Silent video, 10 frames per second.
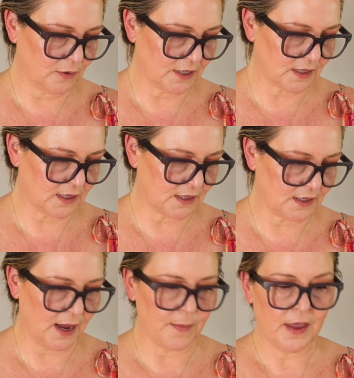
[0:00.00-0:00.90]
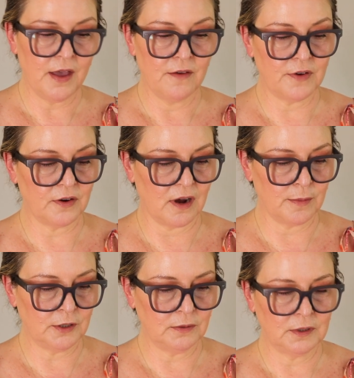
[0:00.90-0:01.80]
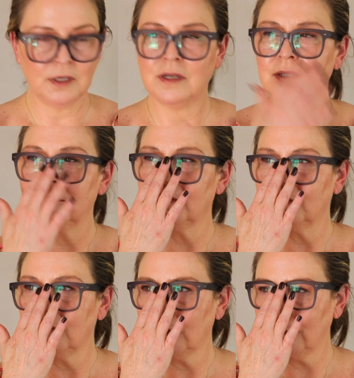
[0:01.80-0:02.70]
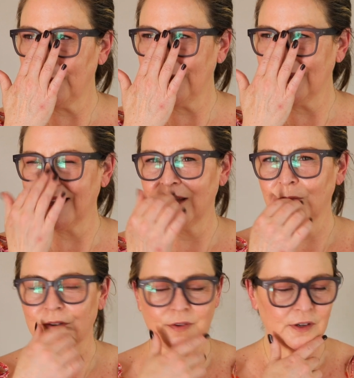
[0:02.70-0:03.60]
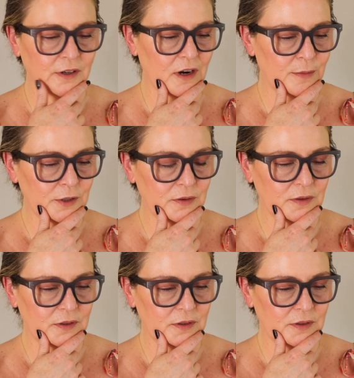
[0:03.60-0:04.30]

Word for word: What is this? Yeah, Ferragamo. No, maybe I can wear Ferragamo.